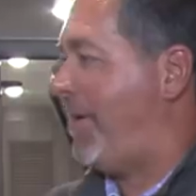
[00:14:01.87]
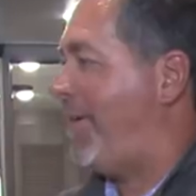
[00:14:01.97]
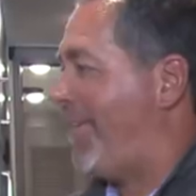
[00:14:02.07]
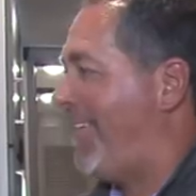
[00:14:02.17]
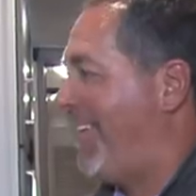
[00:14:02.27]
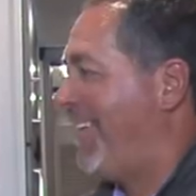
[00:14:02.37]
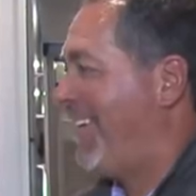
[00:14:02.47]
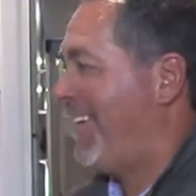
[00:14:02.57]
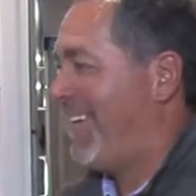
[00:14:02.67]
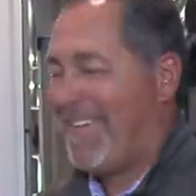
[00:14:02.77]
a year.
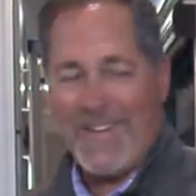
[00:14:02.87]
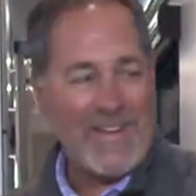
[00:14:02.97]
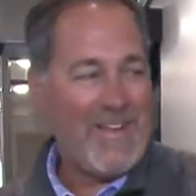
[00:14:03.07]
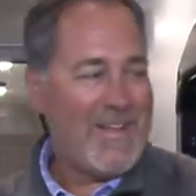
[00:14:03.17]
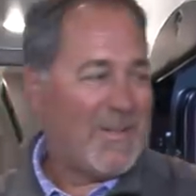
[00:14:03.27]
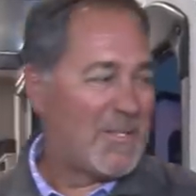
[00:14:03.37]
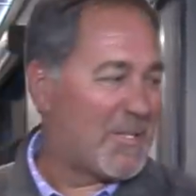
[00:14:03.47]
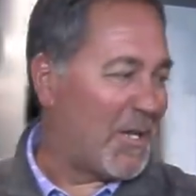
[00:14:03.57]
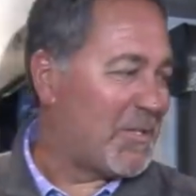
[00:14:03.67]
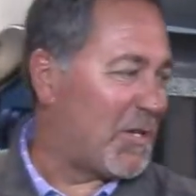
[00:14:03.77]
Sure, okay. sure.
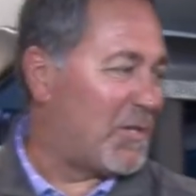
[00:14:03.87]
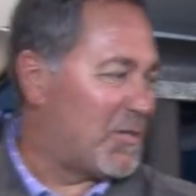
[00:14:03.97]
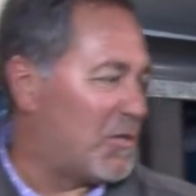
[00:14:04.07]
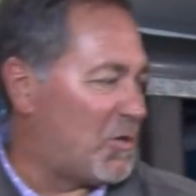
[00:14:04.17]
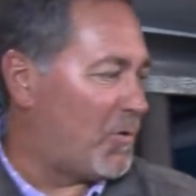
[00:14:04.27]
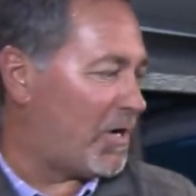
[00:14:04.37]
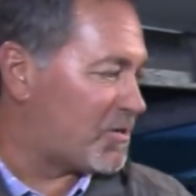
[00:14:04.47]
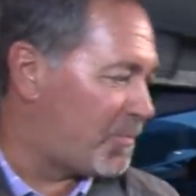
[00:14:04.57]
Such as the U S